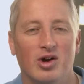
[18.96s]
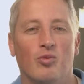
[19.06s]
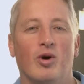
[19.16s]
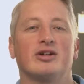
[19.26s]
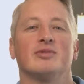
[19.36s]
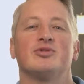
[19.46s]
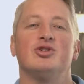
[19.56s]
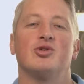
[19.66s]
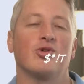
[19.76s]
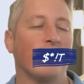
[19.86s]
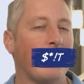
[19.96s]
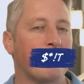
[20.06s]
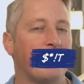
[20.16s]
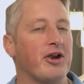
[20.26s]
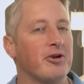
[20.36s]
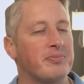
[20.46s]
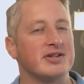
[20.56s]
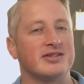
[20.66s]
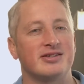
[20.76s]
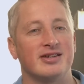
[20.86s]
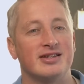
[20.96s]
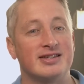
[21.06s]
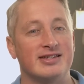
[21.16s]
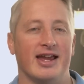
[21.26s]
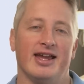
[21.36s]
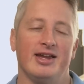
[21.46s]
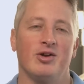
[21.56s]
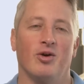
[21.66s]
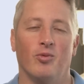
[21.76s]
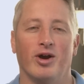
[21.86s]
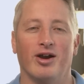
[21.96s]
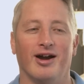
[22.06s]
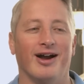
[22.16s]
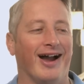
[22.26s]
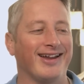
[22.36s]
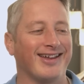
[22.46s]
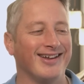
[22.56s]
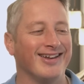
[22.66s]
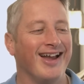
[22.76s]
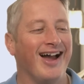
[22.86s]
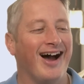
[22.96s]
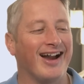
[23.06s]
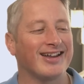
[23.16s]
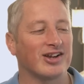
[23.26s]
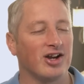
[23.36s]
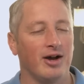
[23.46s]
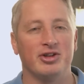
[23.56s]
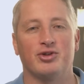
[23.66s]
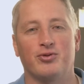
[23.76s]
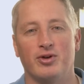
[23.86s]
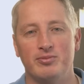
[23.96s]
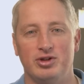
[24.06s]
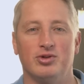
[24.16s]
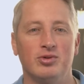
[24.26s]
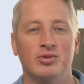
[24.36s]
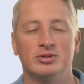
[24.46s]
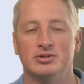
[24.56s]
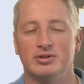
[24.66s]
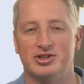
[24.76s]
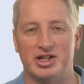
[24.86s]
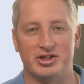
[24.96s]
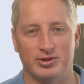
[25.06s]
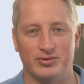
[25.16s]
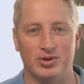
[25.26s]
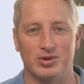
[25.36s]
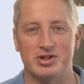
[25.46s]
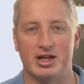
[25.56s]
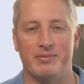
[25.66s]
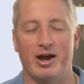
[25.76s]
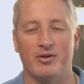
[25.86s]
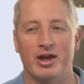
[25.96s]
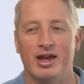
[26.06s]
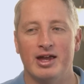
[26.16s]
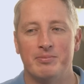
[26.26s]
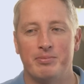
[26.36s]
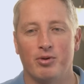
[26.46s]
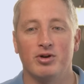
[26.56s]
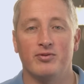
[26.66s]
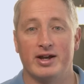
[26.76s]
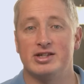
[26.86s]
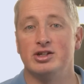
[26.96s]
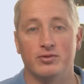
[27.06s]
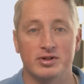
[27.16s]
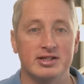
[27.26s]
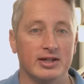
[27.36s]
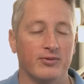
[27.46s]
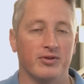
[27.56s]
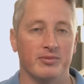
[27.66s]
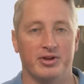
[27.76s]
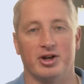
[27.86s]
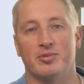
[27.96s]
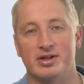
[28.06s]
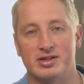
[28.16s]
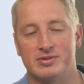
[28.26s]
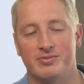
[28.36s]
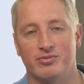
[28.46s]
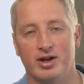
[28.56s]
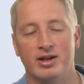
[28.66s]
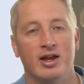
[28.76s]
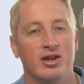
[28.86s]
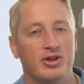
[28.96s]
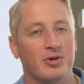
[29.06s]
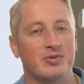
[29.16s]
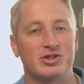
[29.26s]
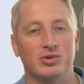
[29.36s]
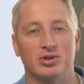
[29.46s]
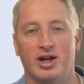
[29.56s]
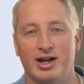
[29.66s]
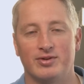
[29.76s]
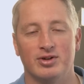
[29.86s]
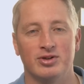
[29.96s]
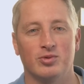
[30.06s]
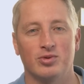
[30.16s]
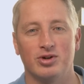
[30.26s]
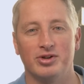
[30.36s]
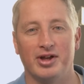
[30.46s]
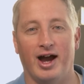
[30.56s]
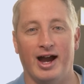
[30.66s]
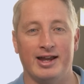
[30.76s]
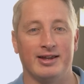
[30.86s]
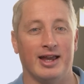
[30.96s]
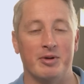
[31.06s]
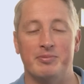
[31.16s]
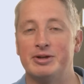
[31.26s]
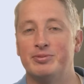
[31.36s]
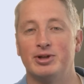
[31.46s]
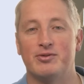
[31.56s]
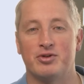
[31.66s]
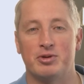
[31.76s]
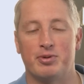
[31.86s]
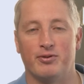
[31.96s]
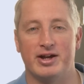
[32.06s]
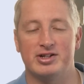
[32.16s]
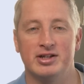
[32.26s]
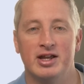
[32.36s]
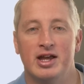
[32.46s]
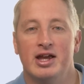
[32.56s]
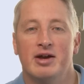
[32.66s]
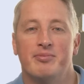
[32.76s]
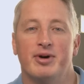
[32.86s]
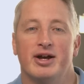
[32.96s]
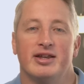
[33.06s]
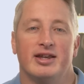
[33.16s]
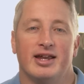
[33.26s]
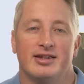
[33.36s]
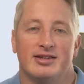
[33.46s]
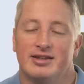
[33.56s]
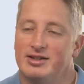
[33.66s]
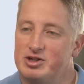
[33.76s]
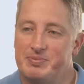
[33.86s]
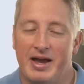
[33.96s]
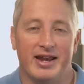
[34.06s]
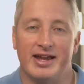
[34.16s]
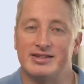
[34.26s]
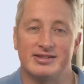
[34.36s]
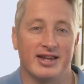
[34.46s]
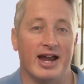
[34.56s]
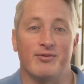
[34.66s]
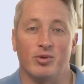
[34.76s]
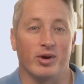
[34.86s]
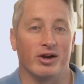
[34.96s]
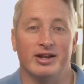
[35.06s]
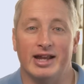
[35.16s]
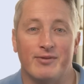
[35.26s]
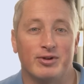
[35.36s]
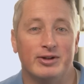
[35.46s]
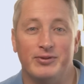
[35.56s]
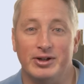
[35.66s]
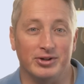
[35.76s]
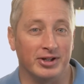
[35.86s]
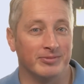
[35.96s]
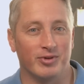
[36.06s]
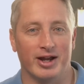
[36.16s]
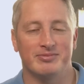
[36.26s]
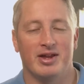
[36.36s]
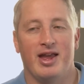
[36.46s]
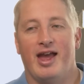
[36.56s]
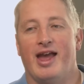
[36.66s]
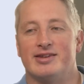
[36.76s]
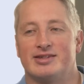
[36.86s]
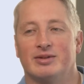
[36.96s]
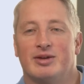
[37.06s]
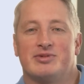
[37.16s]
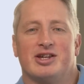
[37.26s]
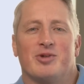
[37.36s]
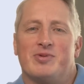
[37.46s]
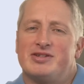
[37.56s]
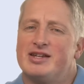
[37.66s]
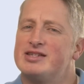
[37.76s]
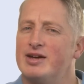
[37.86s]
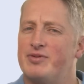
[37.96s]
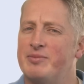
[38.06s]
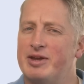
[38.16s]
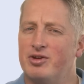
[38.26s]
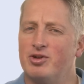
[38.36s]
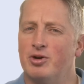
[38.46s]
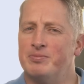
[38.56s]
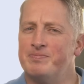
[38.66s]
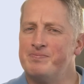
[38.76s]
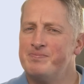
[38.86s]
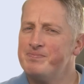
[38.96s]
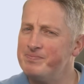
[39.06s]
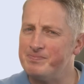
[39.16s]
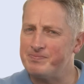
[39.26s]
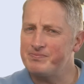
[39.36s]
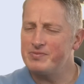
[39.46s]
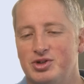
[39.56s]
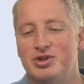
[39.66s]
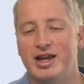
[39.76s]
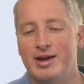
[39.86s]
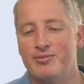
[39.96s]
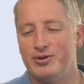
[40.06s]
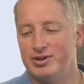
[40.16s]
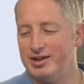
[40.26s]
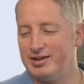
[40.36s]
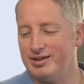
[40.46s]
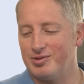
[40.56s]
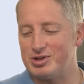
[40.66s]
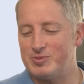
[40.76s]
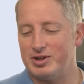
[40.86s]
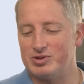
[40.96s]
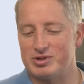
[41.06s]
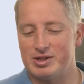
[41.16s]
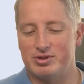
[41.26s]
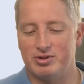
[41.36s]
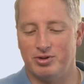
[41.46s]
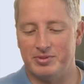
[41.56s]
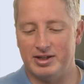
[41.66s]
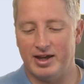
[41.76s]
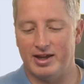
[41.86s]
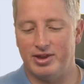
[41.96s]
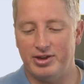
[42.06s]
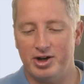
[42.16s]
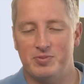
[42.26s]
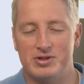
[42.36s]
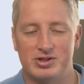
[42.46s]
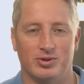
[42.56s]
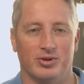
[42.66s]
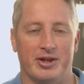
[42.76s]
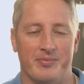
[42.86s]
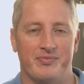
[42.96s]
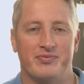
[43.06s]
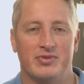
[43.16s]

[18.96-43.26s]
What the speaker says: Welcome to Therapists Say, where I get comments from you, gentle viewers, about poor advice you've received from therapists, right? Therapists do a lot of good in the world. I am a big believer in the profession, but there's bad eggs everywhere in every field, right? And sometimes therapists say stuff that make you go, So today I'm fielding a response where someone told me that a therapist told them,